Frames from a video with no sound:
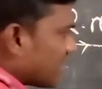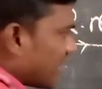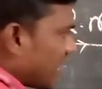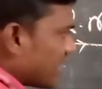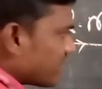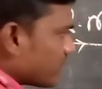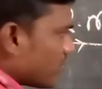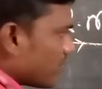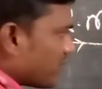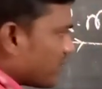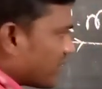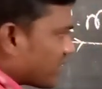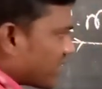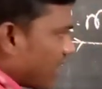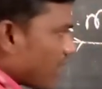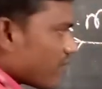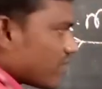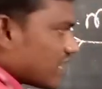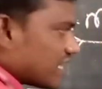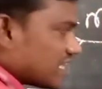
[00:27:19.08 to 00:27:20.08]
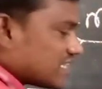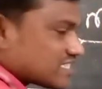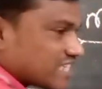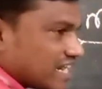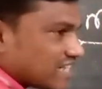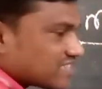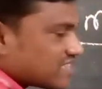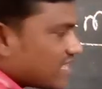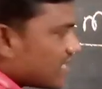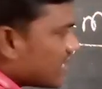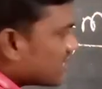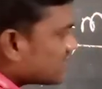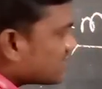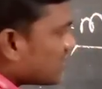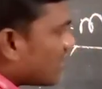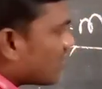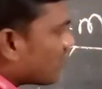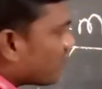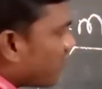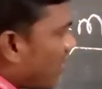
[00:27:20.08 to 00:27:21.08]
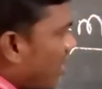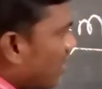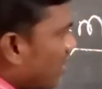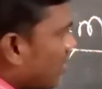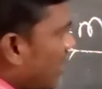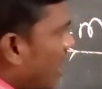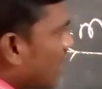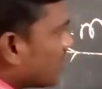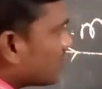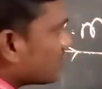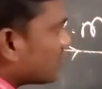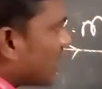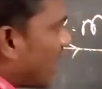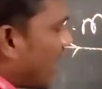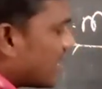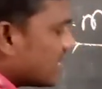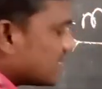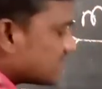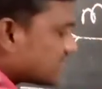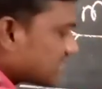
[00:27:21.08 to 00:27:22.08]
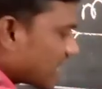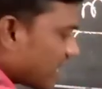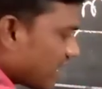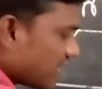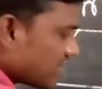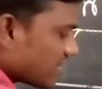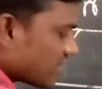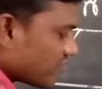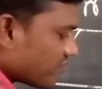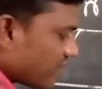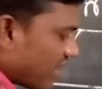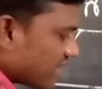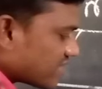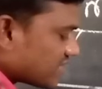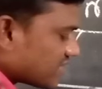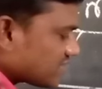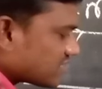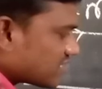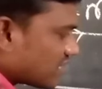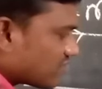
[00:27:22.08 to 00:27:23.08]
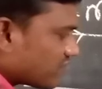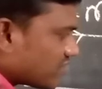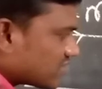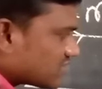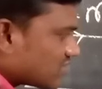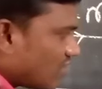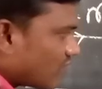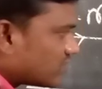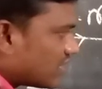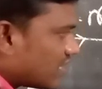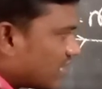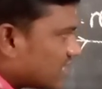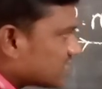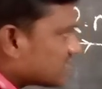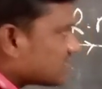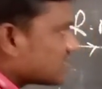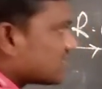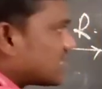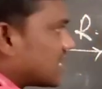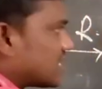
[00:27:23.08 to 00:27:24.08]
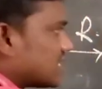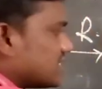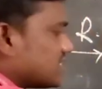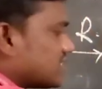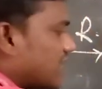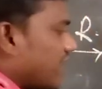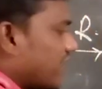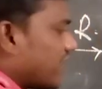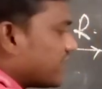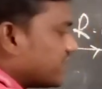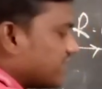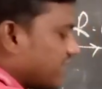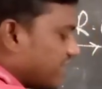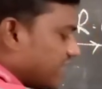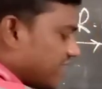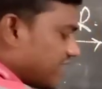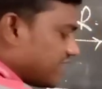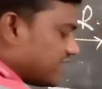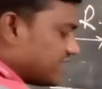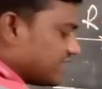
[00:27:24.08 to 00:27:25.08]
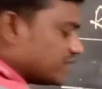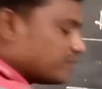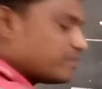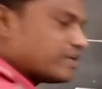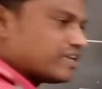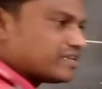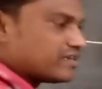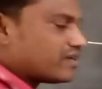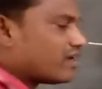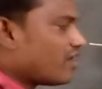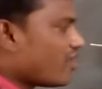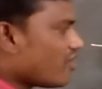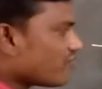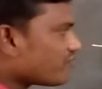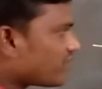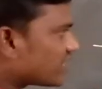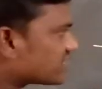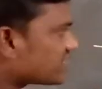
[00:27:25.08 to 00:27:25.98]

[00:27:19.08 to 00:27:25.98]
the light will travel inside the lens and fall onto the second refracting surface of the lens, that is ADB. For